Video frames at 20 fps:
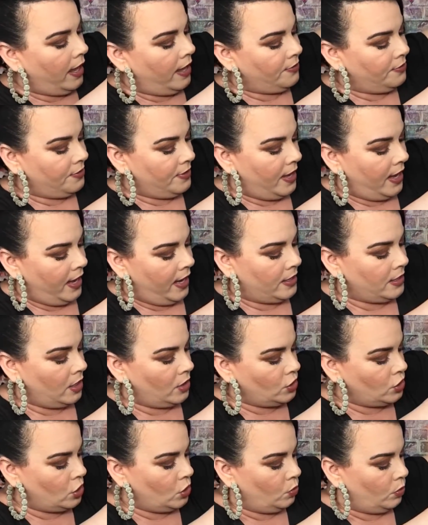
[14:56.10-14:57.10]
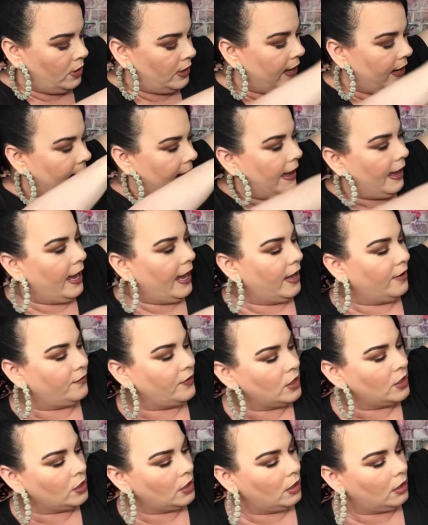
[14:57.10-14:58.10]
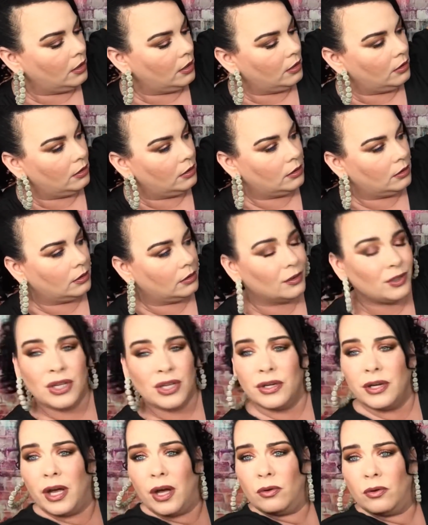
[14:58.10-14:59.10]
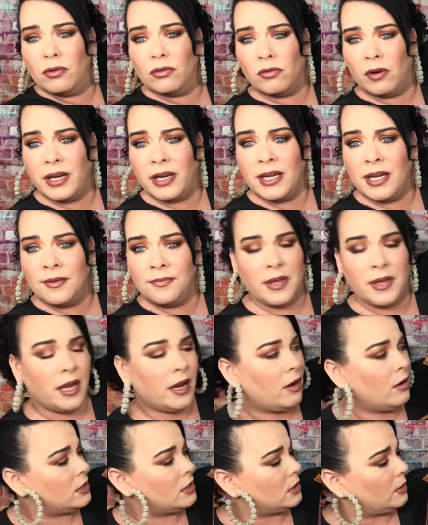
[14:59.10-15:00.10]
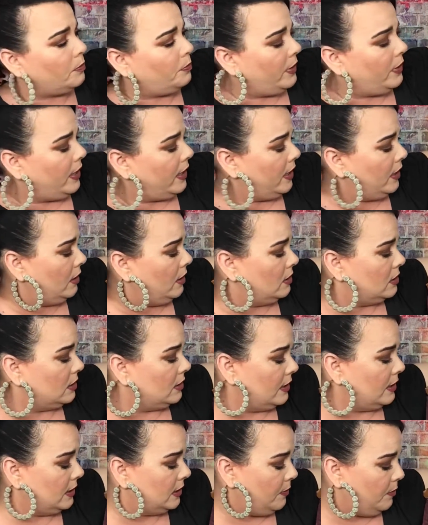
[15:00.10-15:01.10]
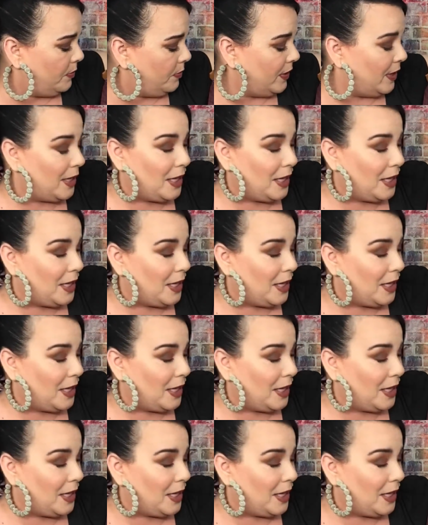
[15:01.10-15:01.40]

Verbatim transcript: And then you would have, you know, right in there. It's big. It's nice and